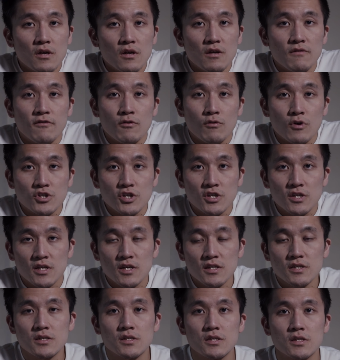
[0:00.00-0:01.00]
if you're watching
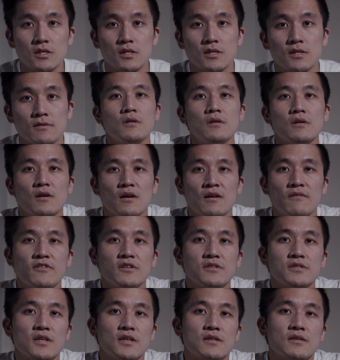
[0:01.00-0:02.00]
this. Now,
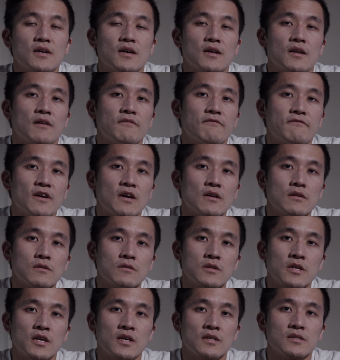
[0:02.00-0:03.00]
having said that, I
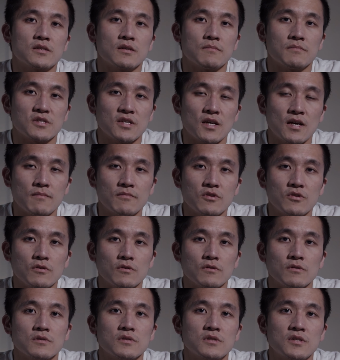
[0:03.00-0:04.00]
finally had some time
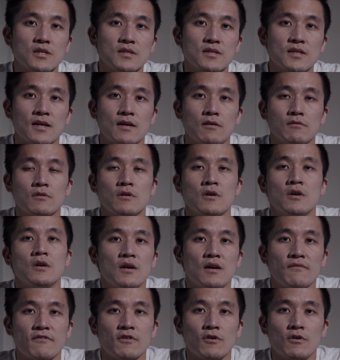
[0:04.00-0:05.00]
to sit down
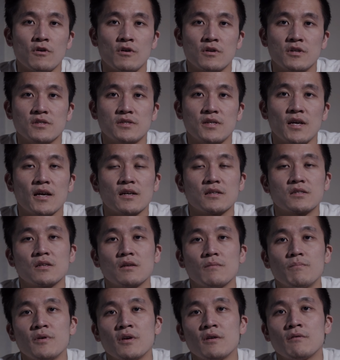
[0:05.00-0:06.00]
after all this
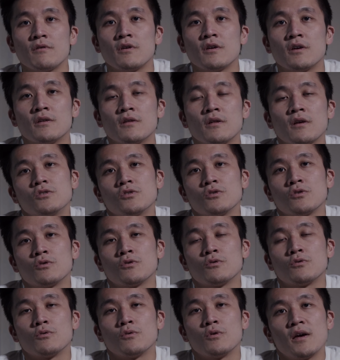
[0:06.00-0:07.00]
hectic period
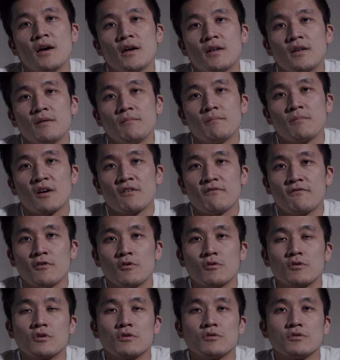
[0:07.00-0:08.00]
to edit my
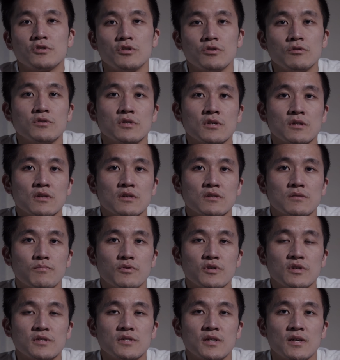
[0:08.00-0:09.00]
photos using these
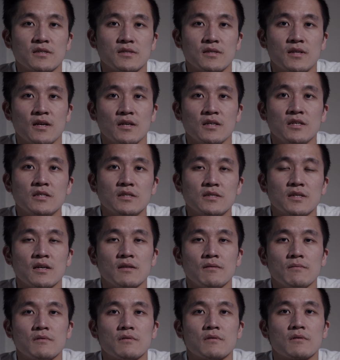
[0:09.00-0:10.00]
presets that he
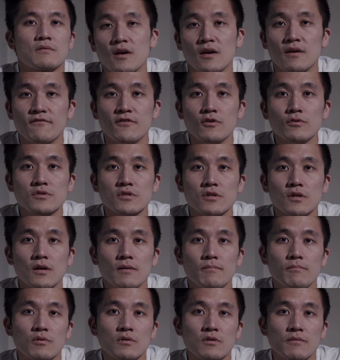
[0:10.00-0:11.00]
sent. I've used a
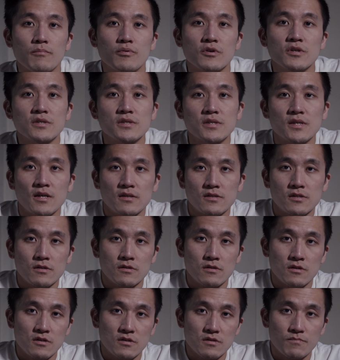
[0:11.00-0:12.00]
couple of presets
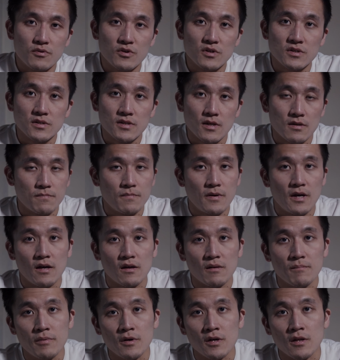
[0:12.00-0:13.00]
on this preset
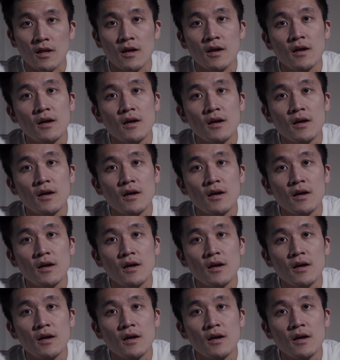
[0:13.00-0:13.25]
pack, but